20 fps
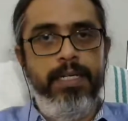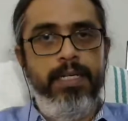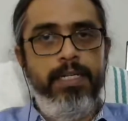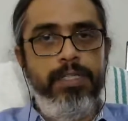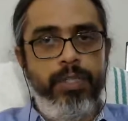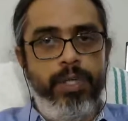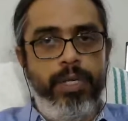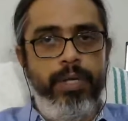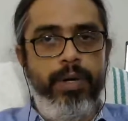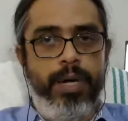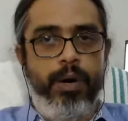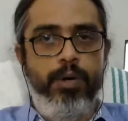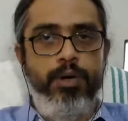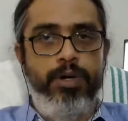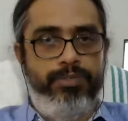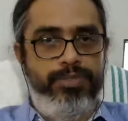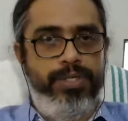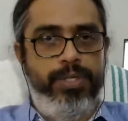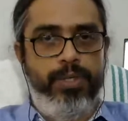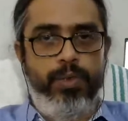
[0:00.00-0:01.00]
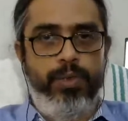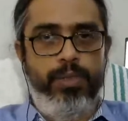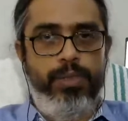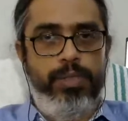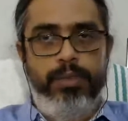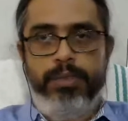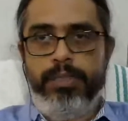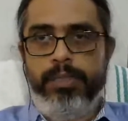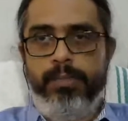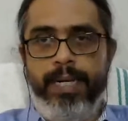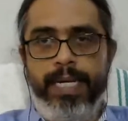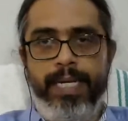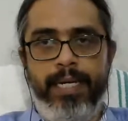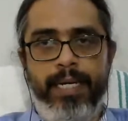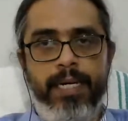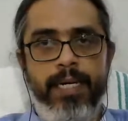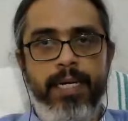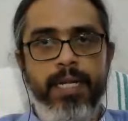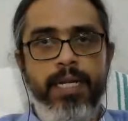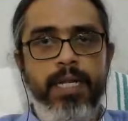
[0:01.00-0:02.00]
So you are out of the minor.
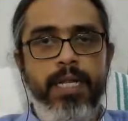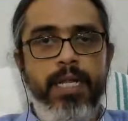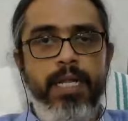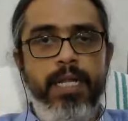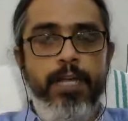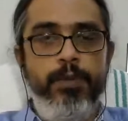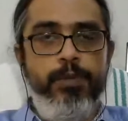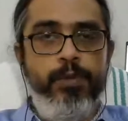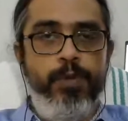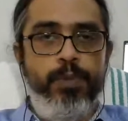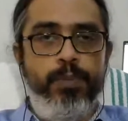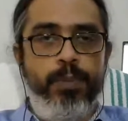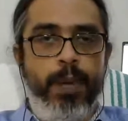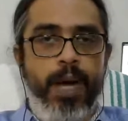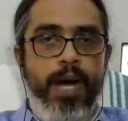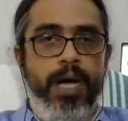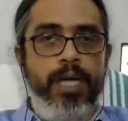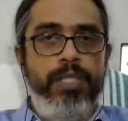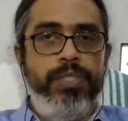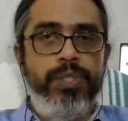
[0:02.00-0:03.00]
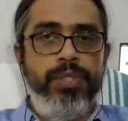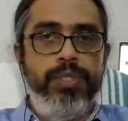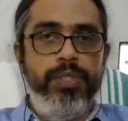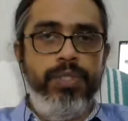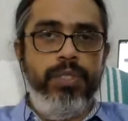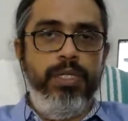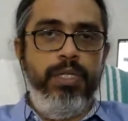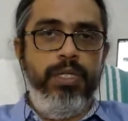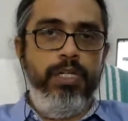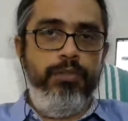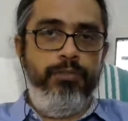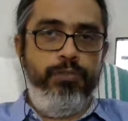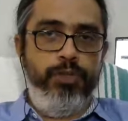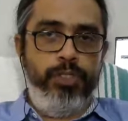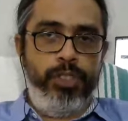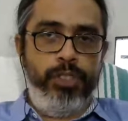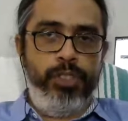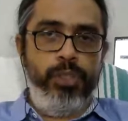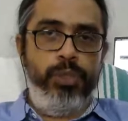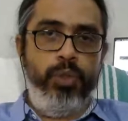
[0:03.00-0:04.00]
If you pass
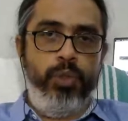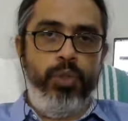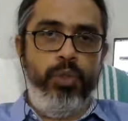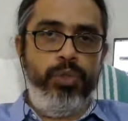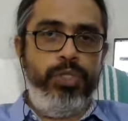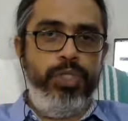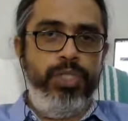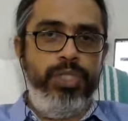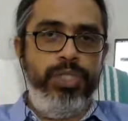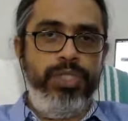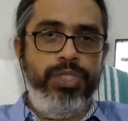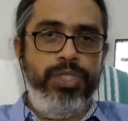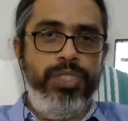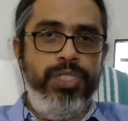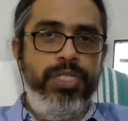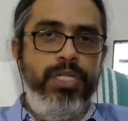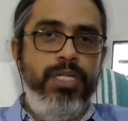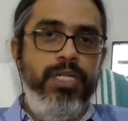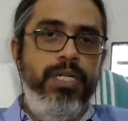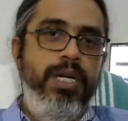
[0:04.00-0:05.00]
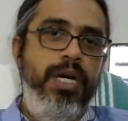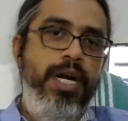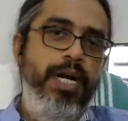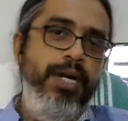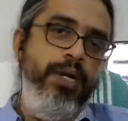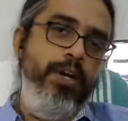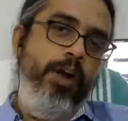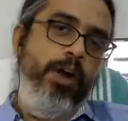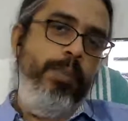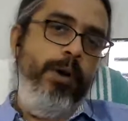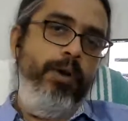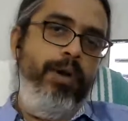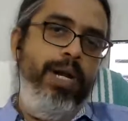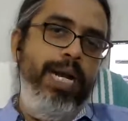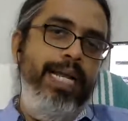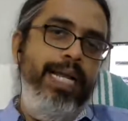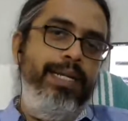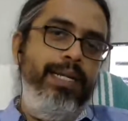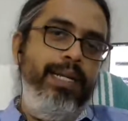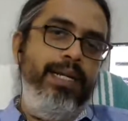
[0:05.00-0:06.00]
first 2 courses and drop out
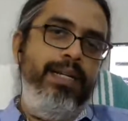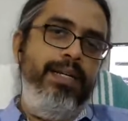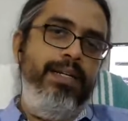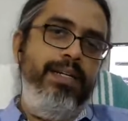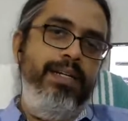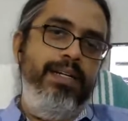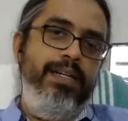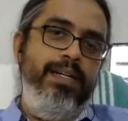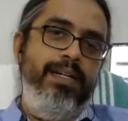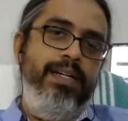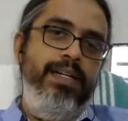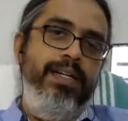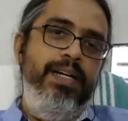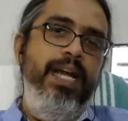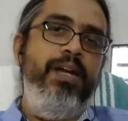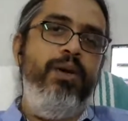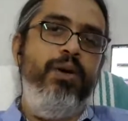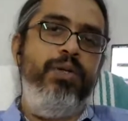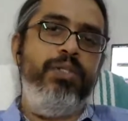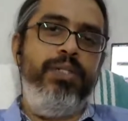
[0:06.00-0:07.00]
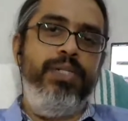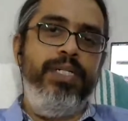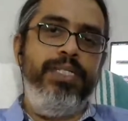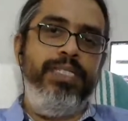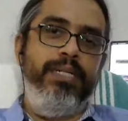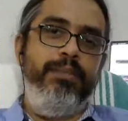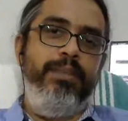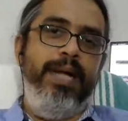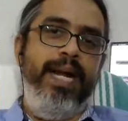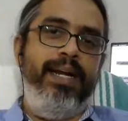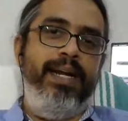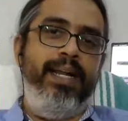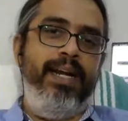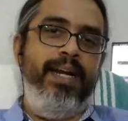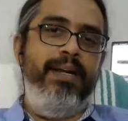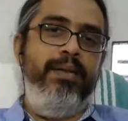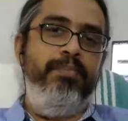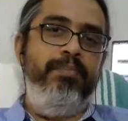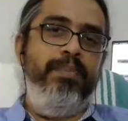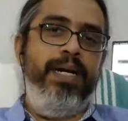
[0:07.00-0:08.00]
later, it also doesn't matter.
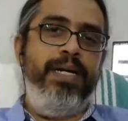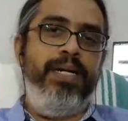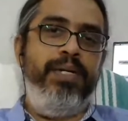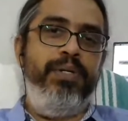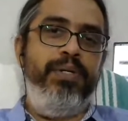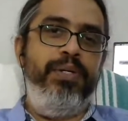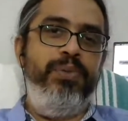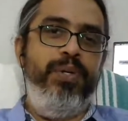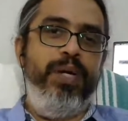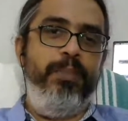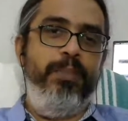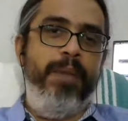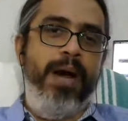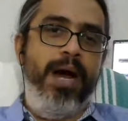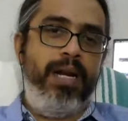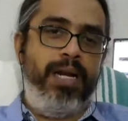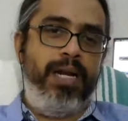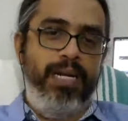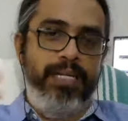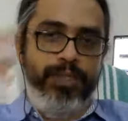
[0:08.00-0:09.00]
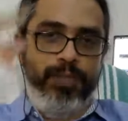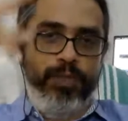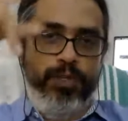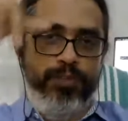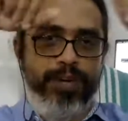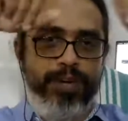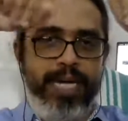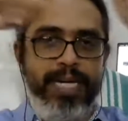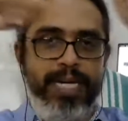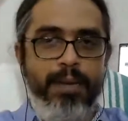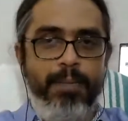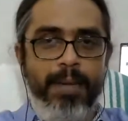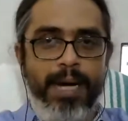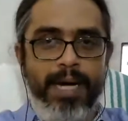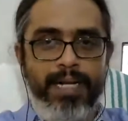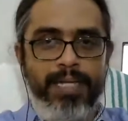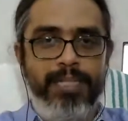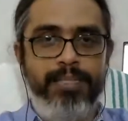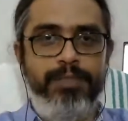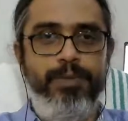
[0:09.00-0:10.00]
But your mark list, your final
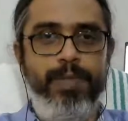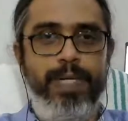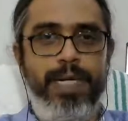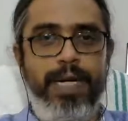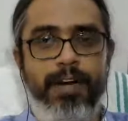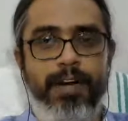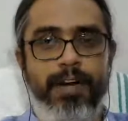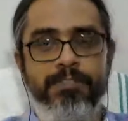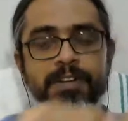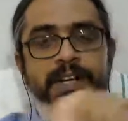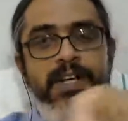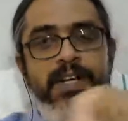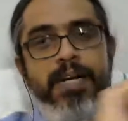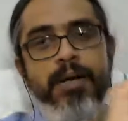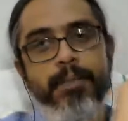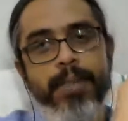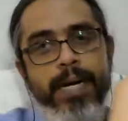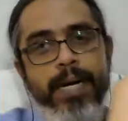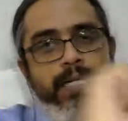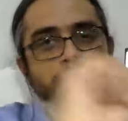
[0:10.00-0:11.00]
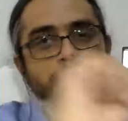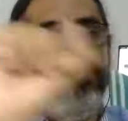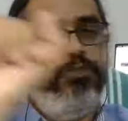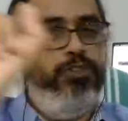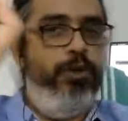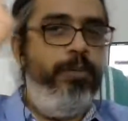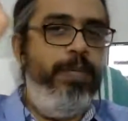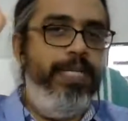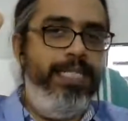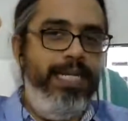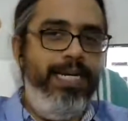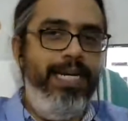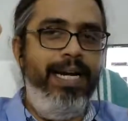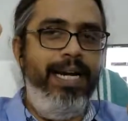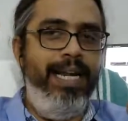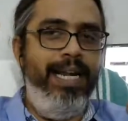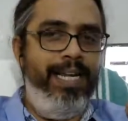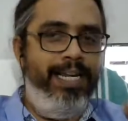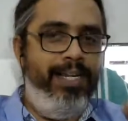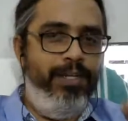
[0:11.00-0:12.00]
mark list will have Python for machine
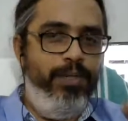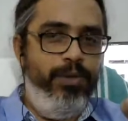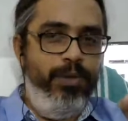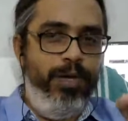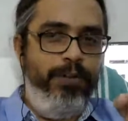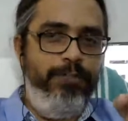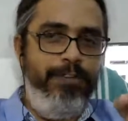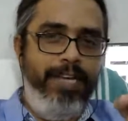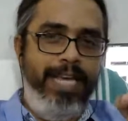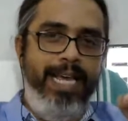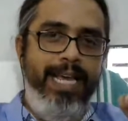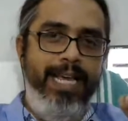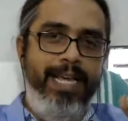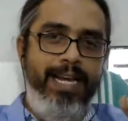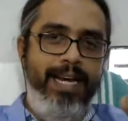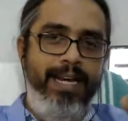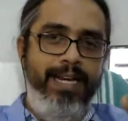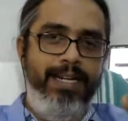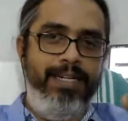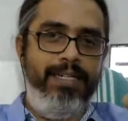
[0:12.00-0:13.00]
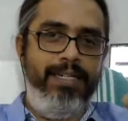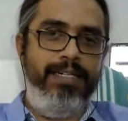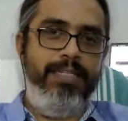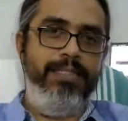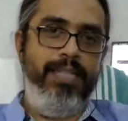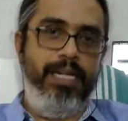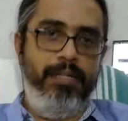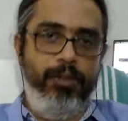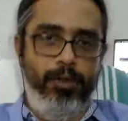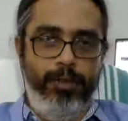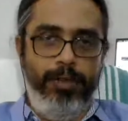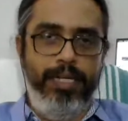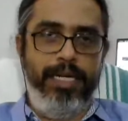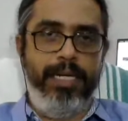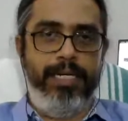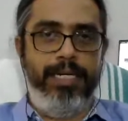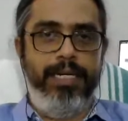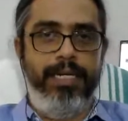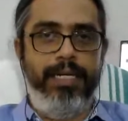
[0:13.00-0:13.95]
learning. You have A grade. That will be written.